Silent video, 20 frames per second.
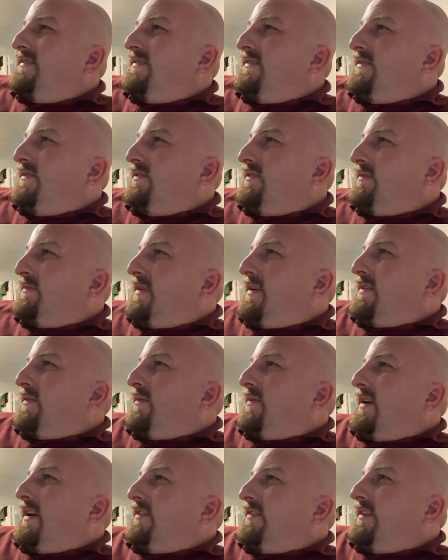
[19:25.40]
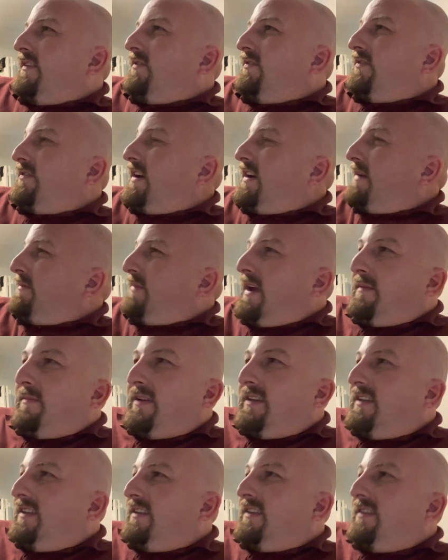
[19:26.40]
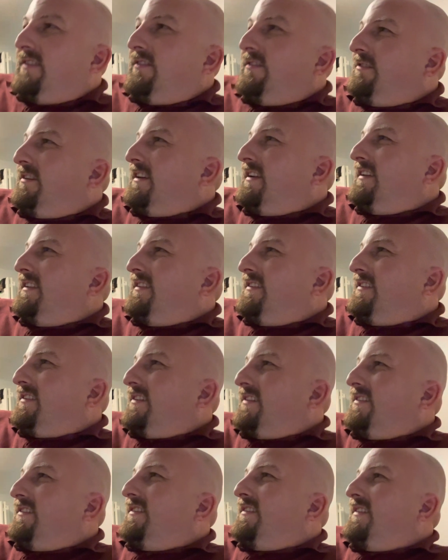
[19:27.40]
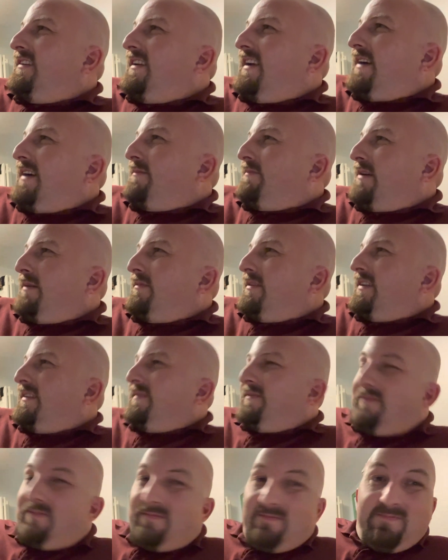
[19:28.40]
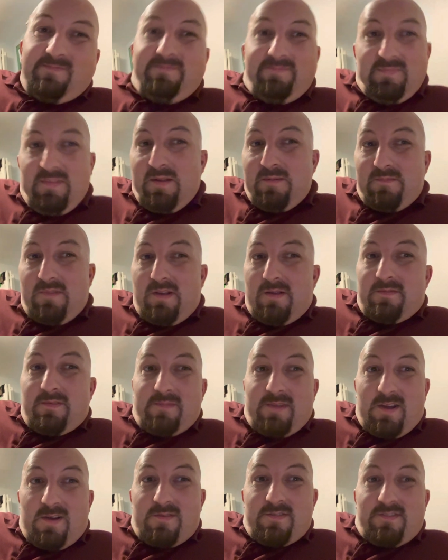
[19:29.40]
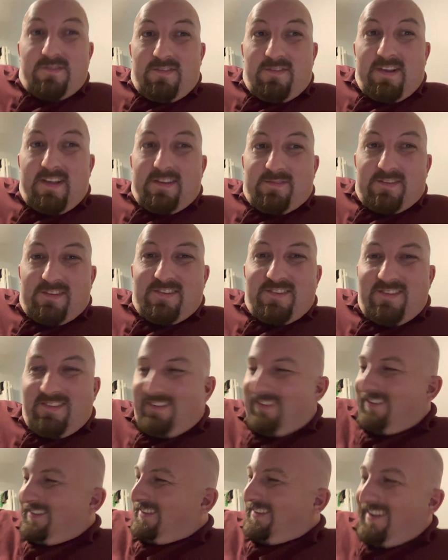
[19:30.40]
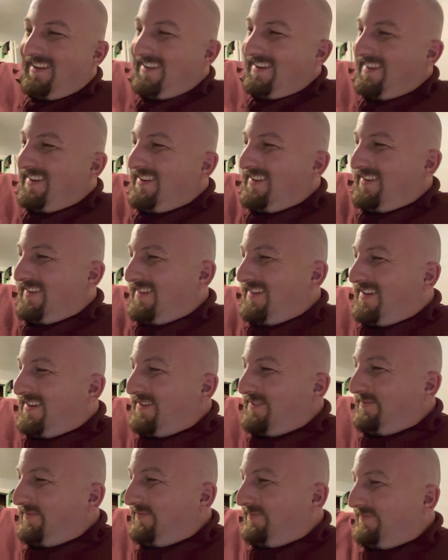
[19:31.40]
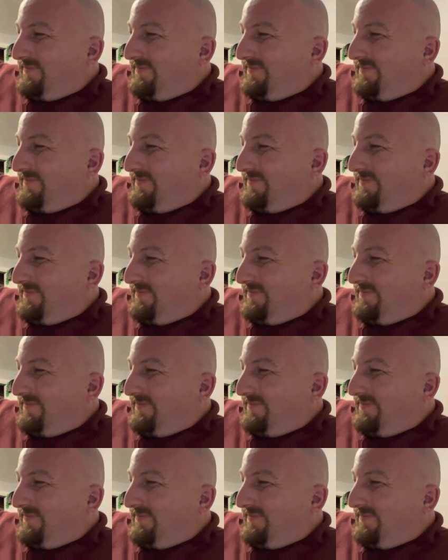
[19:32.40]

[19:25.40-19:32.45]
who was my other wide receiver? Rashod Bateman didn't do shit. So, yeah, I'm probably probably be 0 and 3, which is um,